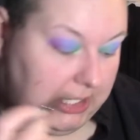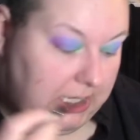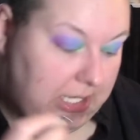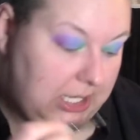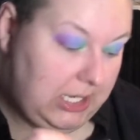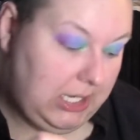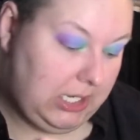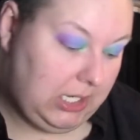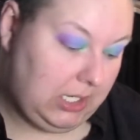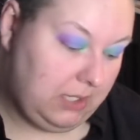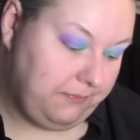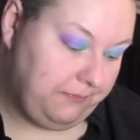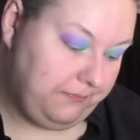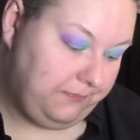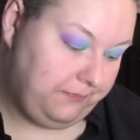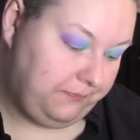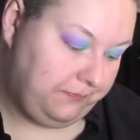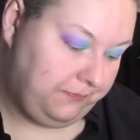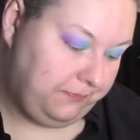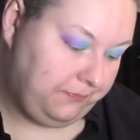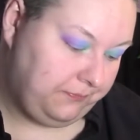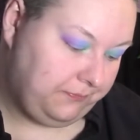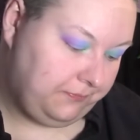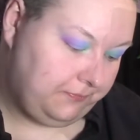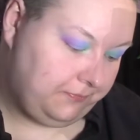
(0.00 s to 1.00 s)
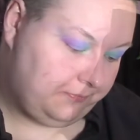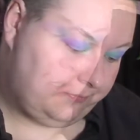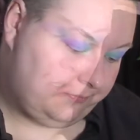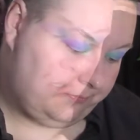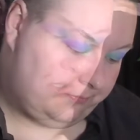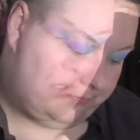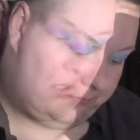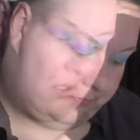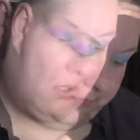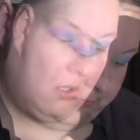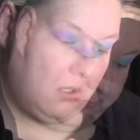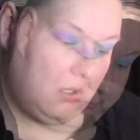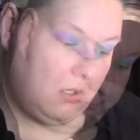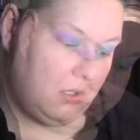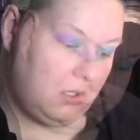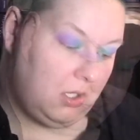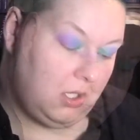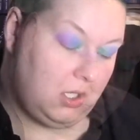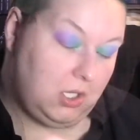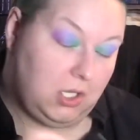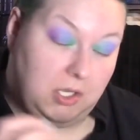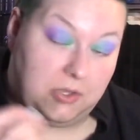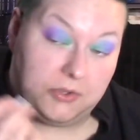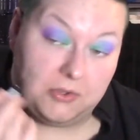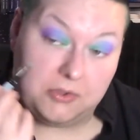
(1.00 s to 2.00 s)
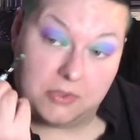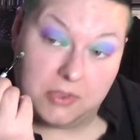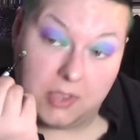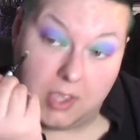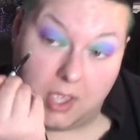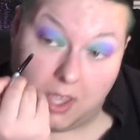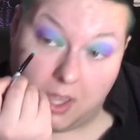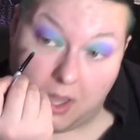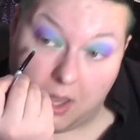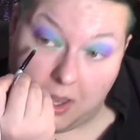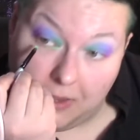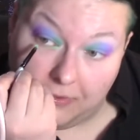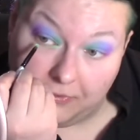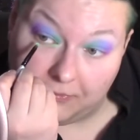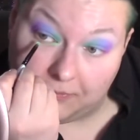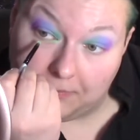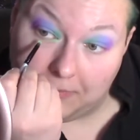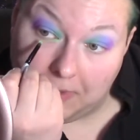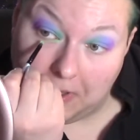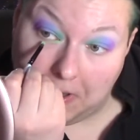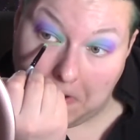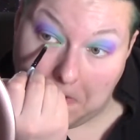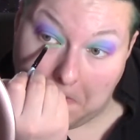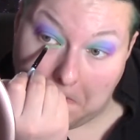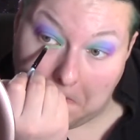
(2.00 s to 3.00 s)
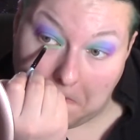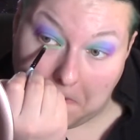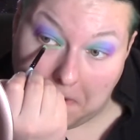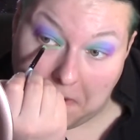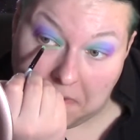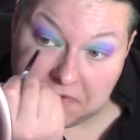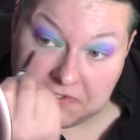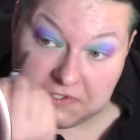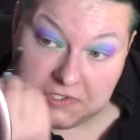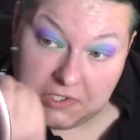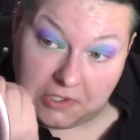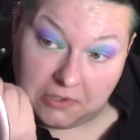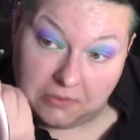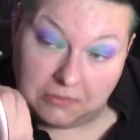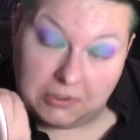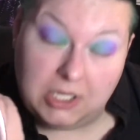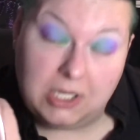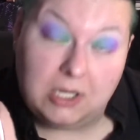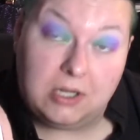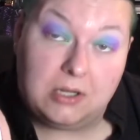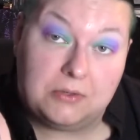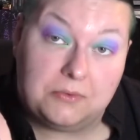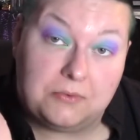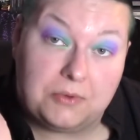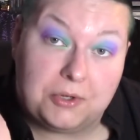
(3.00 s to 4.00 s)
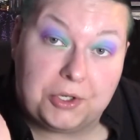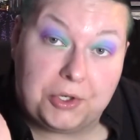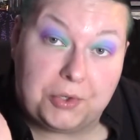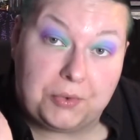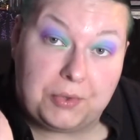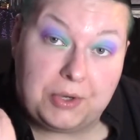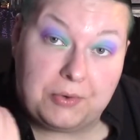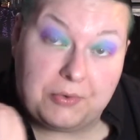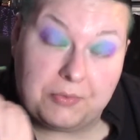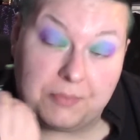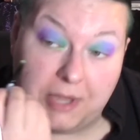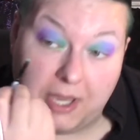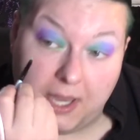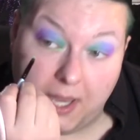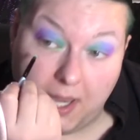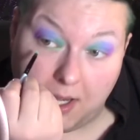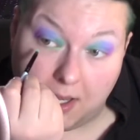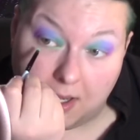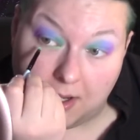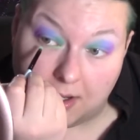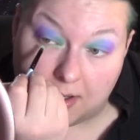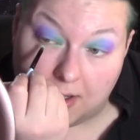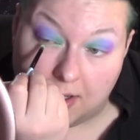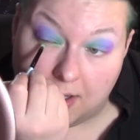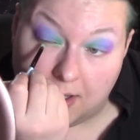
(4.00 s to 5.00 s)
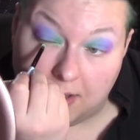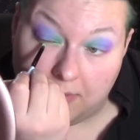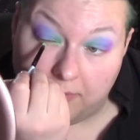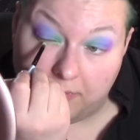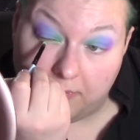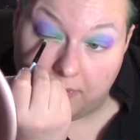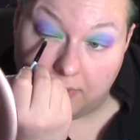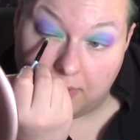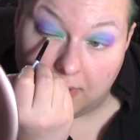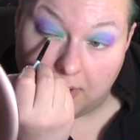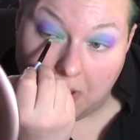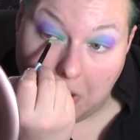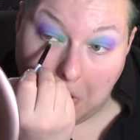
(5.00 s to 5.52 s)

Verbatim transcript: Pretty. Other than that, it's me rushing around, running around with my head cut off,